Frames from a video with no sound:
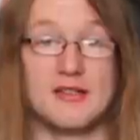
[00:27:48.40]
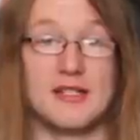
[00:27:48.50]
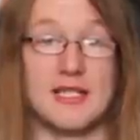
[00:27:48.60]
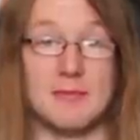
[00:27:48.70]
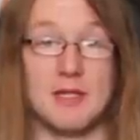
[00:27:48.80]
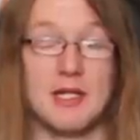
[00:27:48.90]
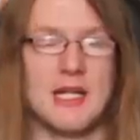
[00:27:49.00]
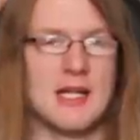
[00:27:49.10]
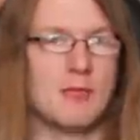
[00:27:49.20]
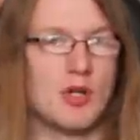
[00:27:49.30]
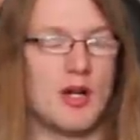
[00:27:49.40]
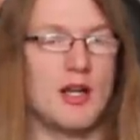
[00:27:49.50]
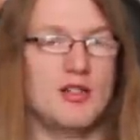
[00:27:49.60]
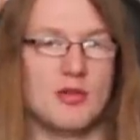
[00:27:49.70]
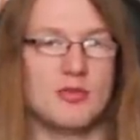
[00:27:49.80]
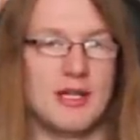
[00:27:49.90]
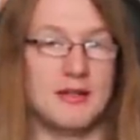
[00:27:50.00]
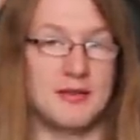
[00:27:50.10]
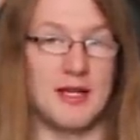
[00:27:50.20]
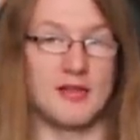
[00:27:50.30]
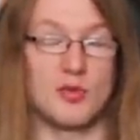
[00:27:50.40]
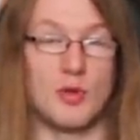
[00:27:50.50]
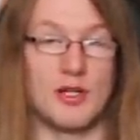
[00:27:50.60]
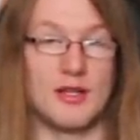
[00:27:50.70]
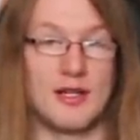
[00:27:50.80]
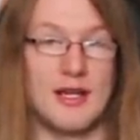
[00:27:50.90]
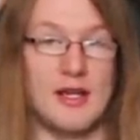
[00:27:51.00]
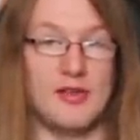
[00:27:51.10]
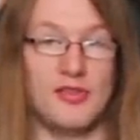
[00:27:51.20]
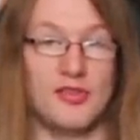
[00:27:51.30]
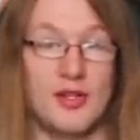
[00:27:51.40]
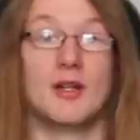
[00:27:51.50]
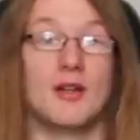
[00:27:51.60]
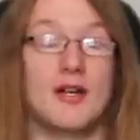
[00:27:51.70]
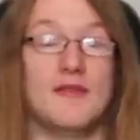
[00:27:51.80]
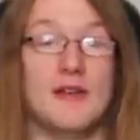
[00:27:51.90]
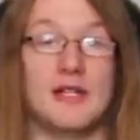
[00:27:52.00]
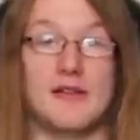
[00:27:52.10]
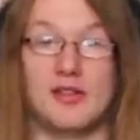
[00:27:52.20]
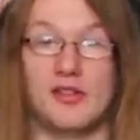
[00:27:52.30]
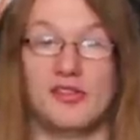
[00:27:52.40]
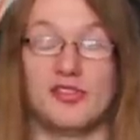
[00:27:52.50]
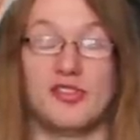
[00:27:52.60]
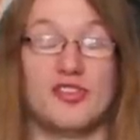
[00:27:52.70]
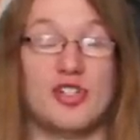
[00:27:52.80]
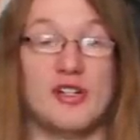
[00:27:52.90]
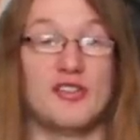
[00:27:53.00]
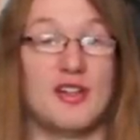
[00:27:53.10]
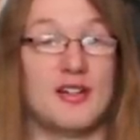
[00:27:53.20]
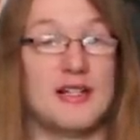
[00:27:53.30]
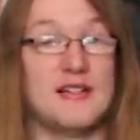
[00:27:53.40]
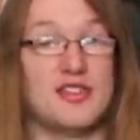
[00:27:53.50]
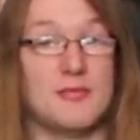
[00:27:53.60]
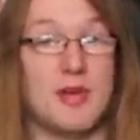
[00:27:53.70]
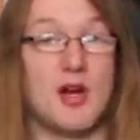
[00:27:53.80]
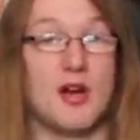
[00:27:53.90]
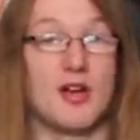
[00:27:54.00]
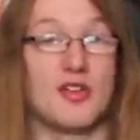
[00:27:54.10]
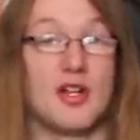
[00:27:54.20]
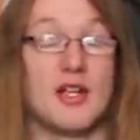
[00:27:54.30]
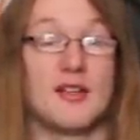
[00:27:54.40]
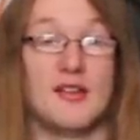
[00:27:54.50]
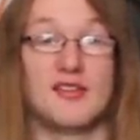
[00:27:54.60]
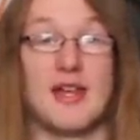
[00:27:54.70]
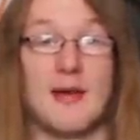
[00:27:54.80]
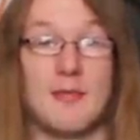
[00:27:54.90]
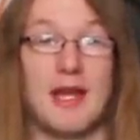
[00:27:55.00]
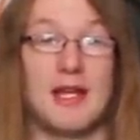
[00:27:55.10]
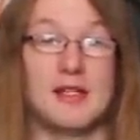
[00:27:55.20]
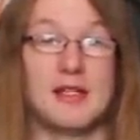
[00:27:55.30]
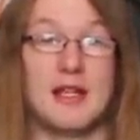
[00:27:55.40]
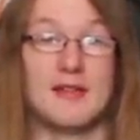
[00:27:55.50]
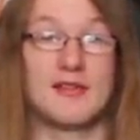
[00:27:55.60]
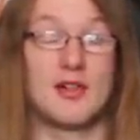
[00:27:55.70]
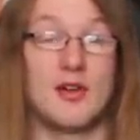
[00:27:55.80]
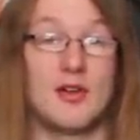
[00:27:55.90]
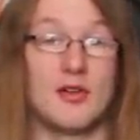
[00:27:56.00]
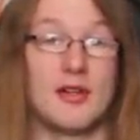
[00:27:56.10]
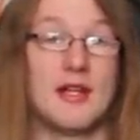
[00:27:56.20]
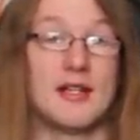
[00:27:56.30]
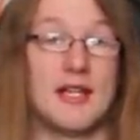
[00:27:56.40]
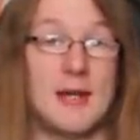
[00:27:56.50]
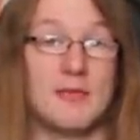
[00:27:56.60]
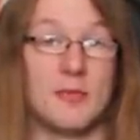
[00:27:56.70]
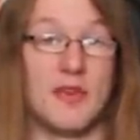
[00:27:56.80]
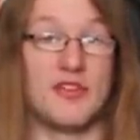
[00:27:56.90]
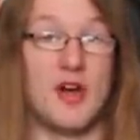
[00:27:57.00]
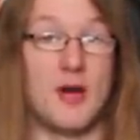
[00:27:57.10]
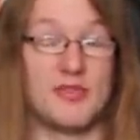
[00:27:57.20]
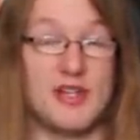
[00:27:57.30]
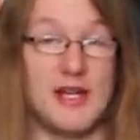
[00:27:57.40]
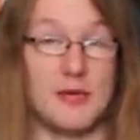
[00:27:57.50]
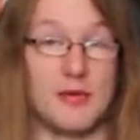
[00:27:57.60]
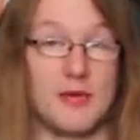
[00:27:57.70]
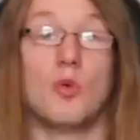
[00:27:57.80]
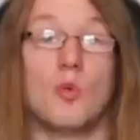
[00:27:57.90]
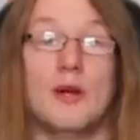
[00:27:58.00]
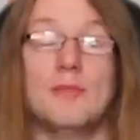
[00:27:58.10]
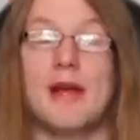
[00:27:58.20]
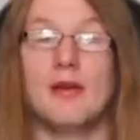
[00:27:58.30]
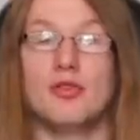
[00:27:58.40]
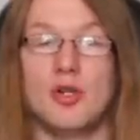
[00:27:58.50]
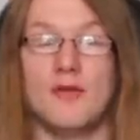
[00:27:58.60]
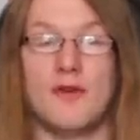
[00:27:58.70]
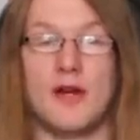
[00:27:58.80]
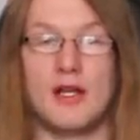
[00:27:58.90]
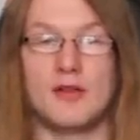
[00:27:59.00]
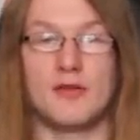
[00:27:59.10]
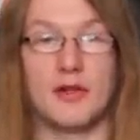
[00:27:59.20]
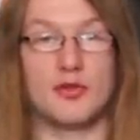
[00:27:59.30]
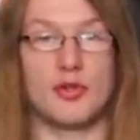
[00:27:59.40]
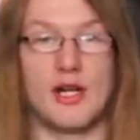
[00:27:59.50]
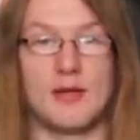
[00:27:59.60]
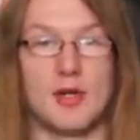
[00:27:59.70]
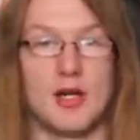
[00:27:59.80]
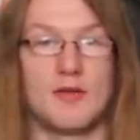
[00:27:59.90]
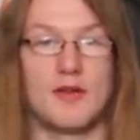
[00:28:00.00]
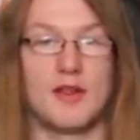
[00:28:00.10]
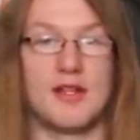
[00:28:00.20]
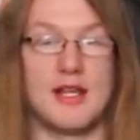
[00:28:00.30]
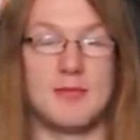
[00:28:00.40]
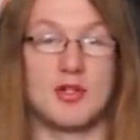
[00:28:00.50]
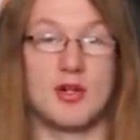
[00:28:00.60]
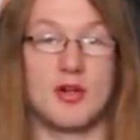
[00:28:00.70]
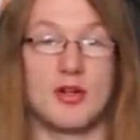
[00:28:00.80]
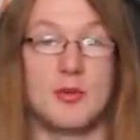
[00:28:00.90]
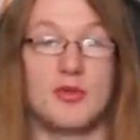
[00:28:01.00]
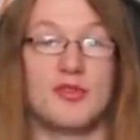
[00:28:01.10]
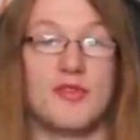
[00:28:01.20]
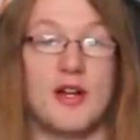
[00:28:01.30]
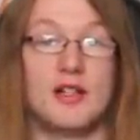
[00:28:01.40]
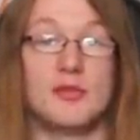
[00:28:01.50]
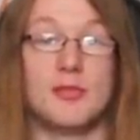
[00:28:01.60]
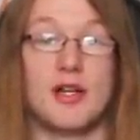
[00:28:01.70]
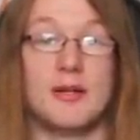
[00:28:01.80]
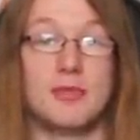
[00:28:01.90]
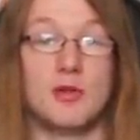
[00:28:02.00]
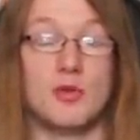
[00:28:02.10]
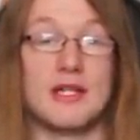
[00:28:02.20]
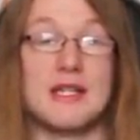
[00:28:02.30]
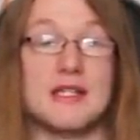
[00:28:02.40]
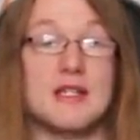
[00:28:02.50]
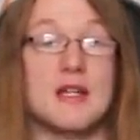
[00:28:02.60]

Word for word: team, but I don't think that's quite the case. I found evidence to suggest that at least in part, this campaign against Kirn came from the top down. When Behringer filed for a trademark for the name Kirn, it was filed by an employee,